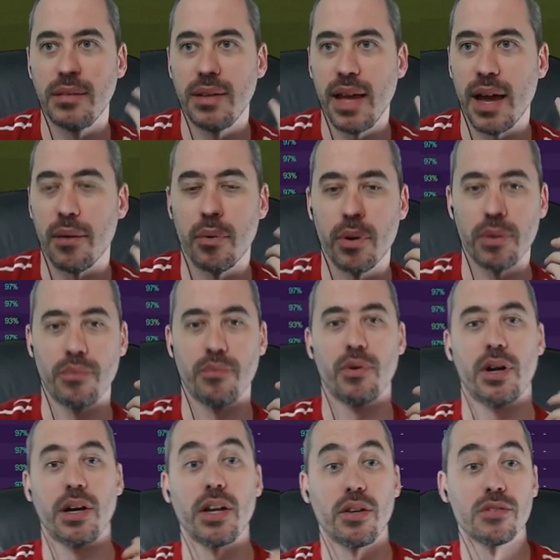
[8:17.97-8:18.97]
Yeah, we're we're
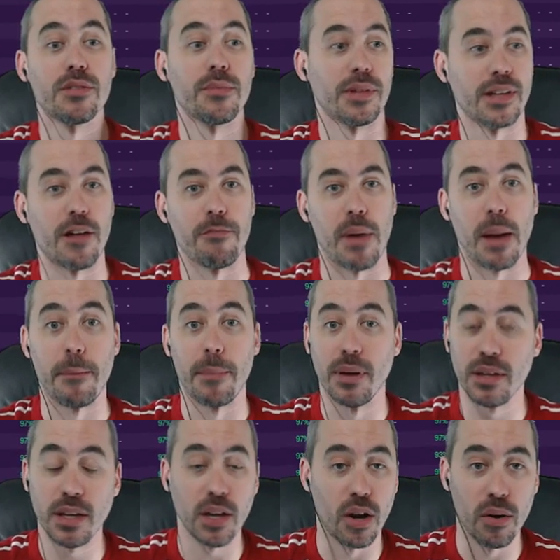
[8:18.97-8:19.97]
going to use him at left back,
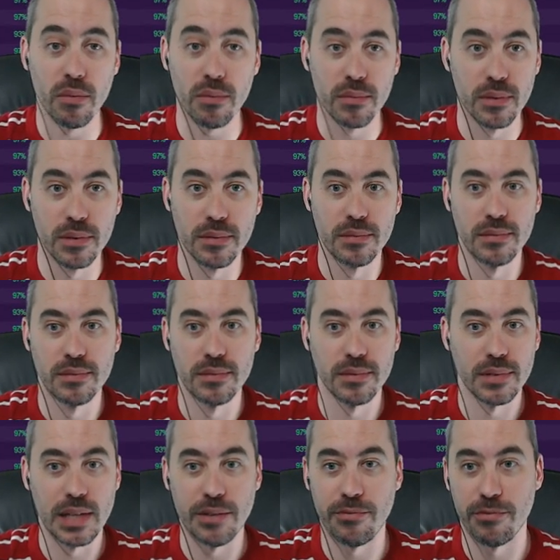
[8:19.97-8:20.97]
but you know,
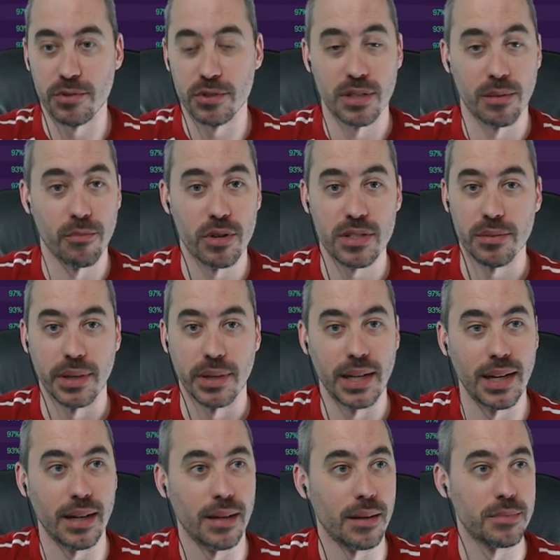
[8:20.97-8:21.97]
if for some reason we
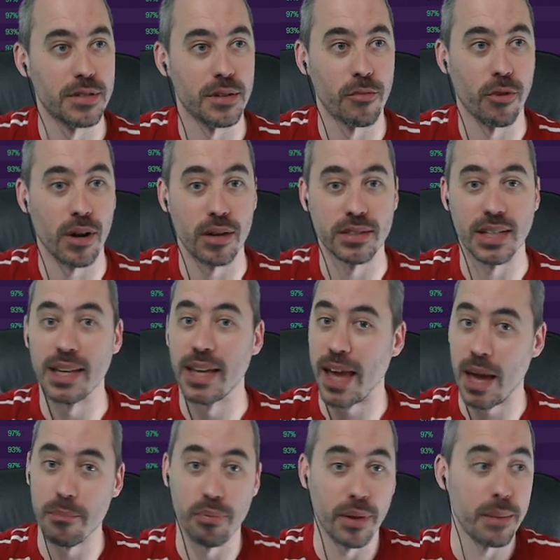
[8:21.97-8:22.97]
needed him somewhere else, he
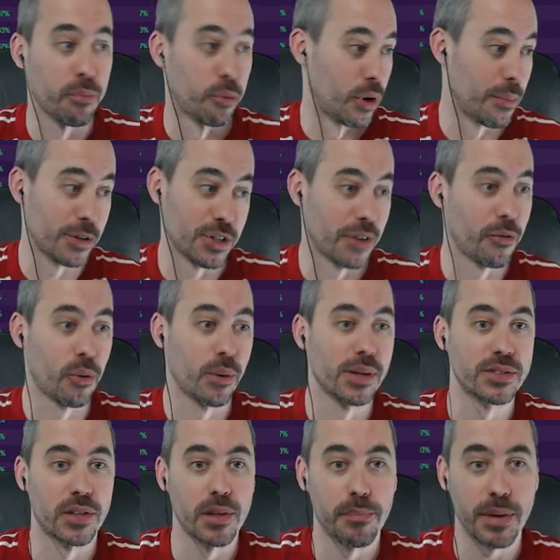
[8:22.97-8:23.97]
can play pretty much everywhere
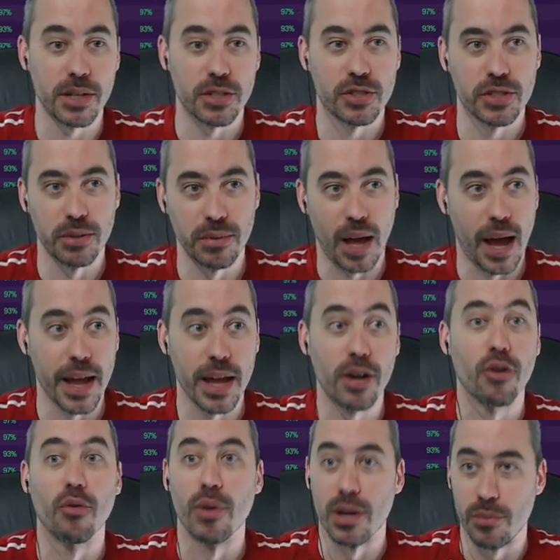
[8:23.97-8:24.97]
else on the pitch. So I
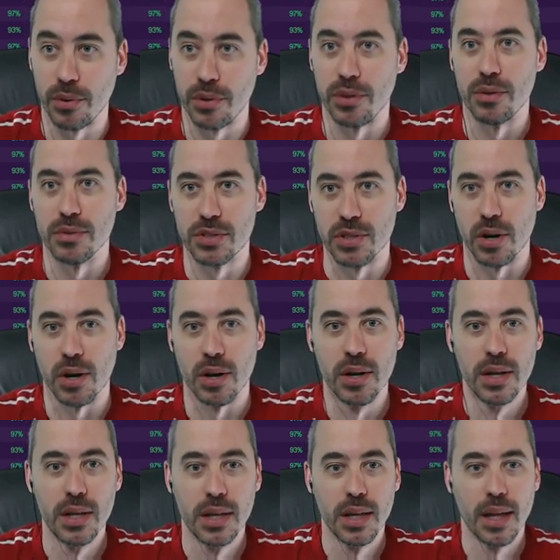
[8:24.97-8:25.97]
agree with you, sir.
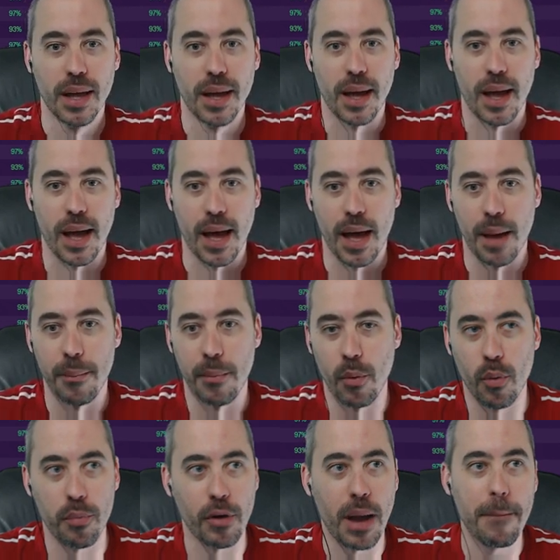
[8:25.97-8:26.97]
Um,
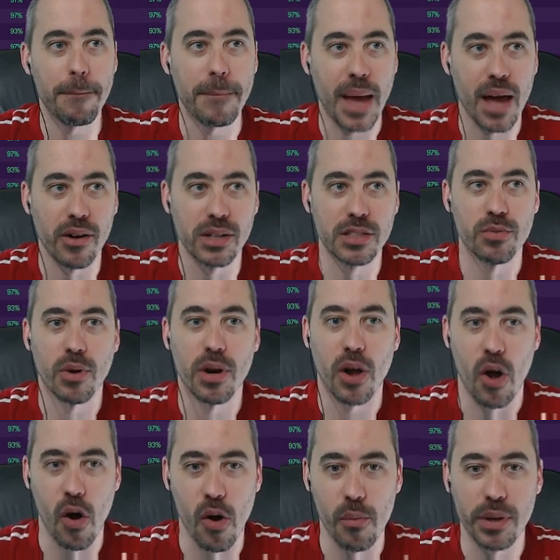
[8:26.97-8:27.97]
we're playing balance. We're at
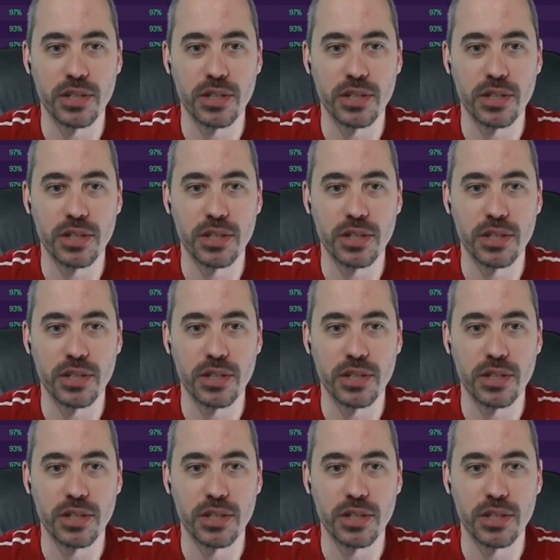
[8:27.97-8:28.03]
home.